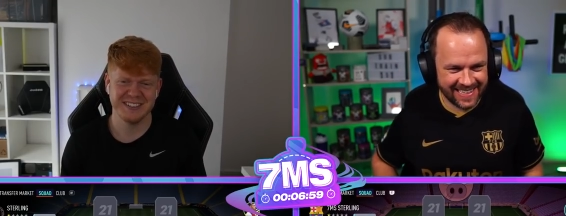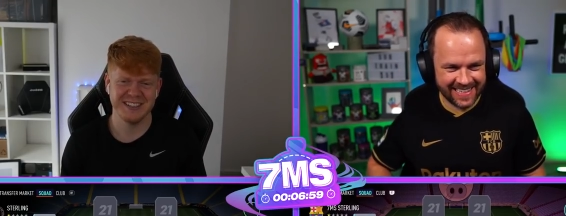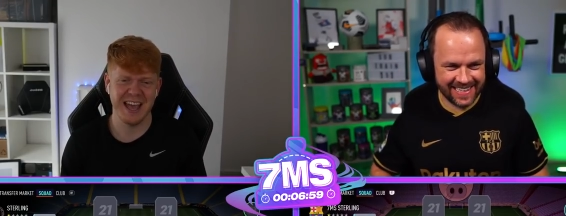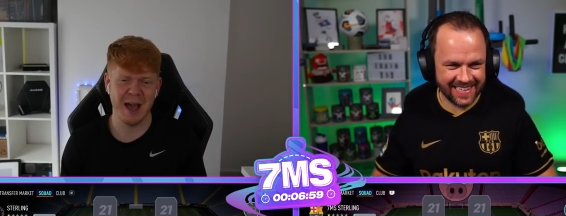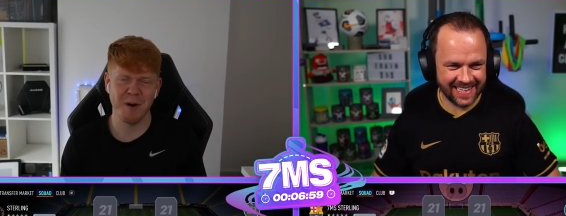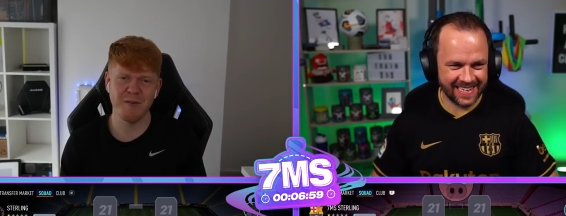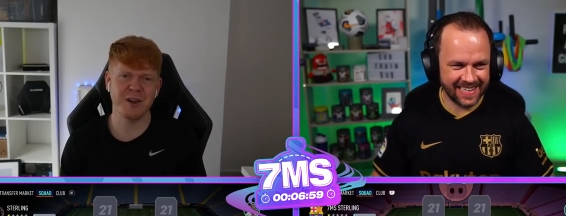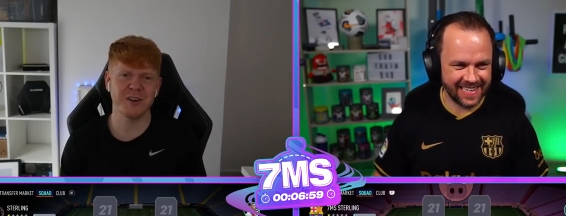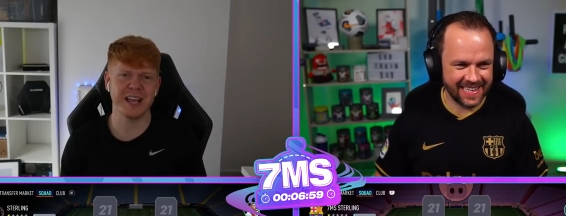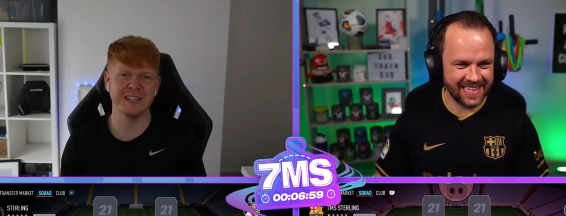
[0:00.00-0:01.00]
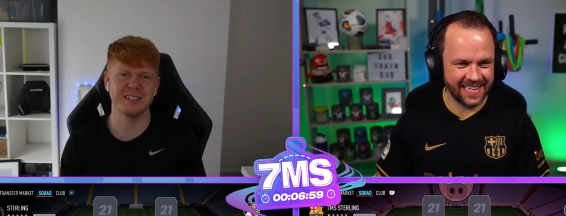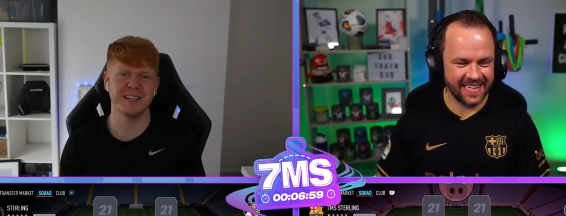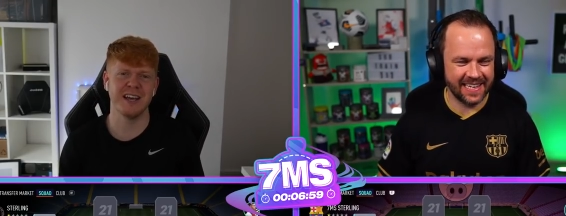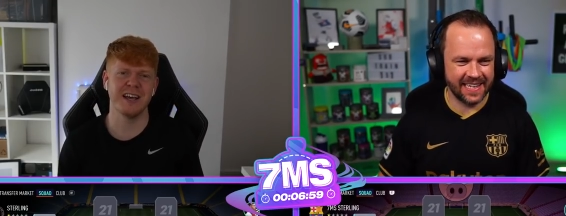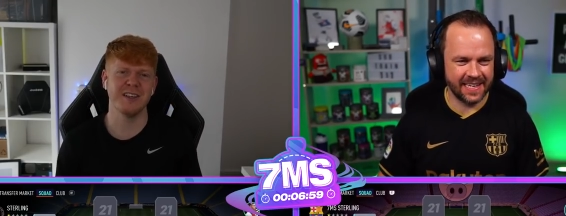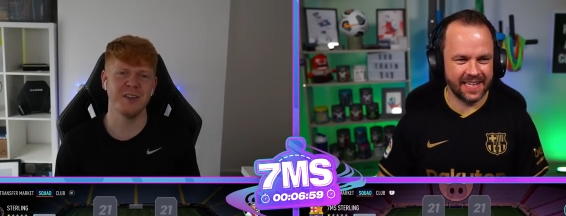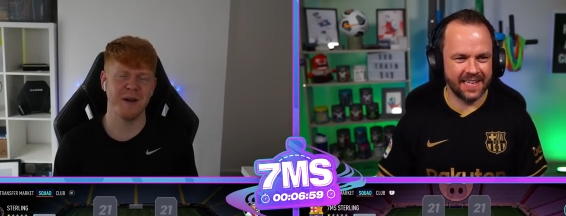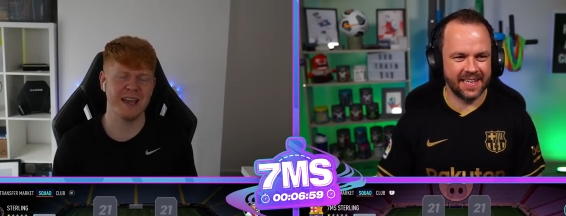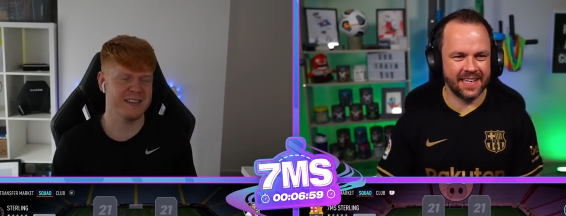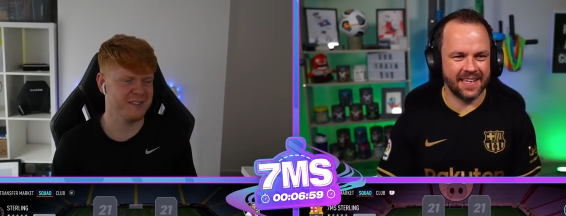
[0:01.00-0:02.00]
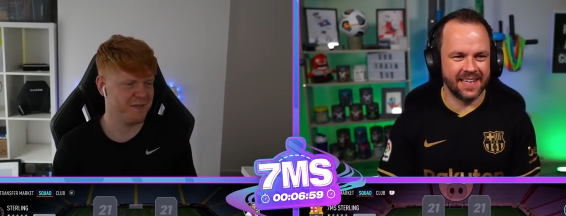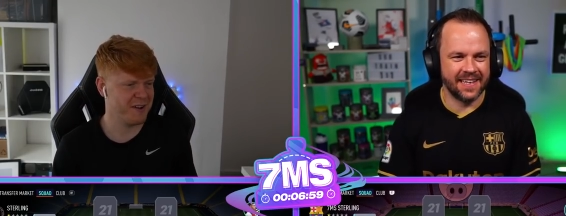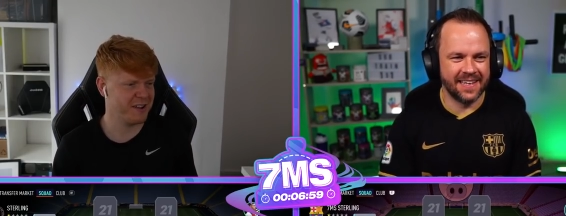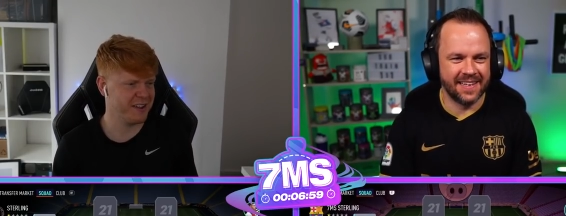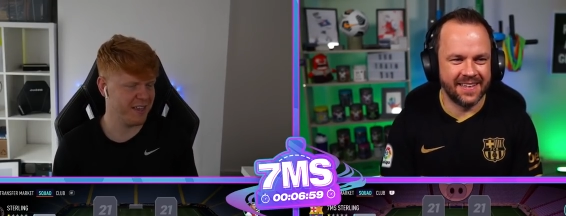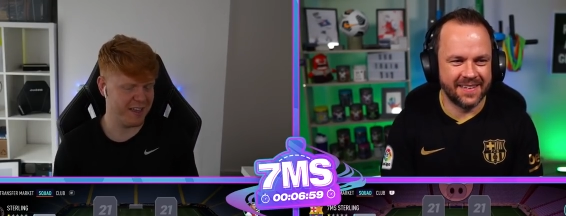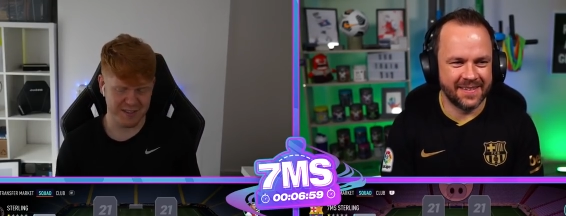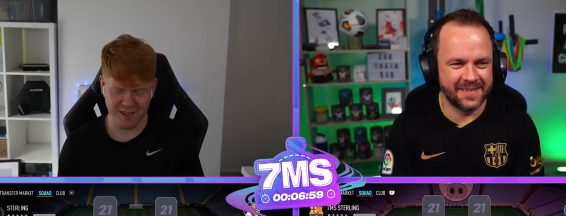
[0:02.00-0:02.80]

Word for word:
Speaker 1: Yeah, my record against you, mate, is not very good, is it?